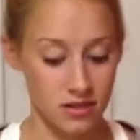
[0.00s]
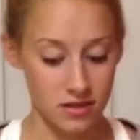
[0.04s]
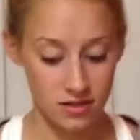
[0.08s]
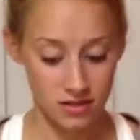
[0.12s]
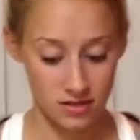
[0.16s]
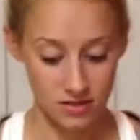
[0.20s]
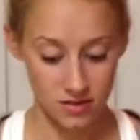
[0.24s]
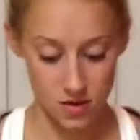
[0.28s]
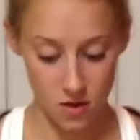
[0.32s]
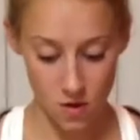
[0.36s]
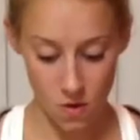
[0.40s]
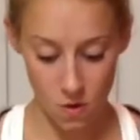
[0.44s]

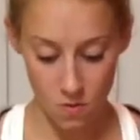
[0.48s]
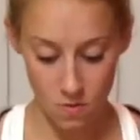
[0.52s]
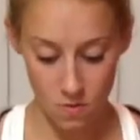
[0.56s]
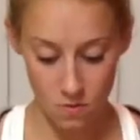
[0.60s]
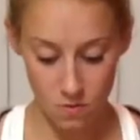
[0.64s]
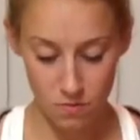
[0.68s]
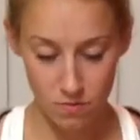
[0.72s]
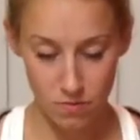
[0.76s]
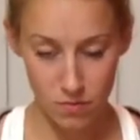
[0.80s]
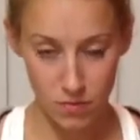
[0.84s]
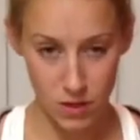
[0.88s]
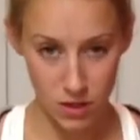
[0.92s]
So
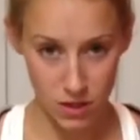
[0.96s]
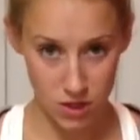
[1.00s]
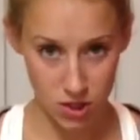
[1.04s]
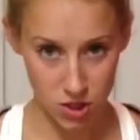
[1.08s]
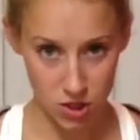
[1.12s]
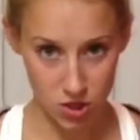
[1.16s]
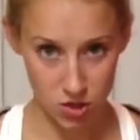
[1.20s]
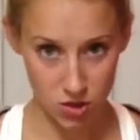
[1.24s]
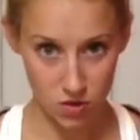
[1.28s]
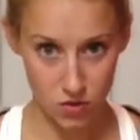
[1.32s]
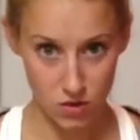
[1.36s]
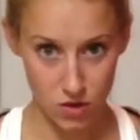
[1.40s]
make
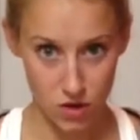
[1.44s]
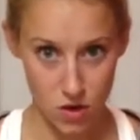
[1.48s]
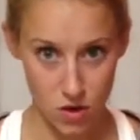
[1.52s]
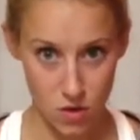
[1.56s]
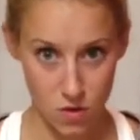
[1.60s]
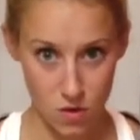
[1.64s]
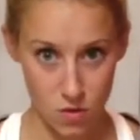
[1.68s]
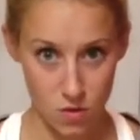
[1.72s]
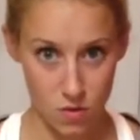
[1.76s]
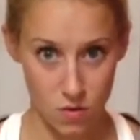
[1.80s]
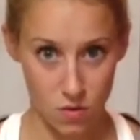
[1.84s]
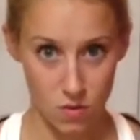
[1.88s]
sure you
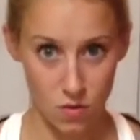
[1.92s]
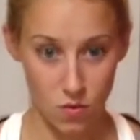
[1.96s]
know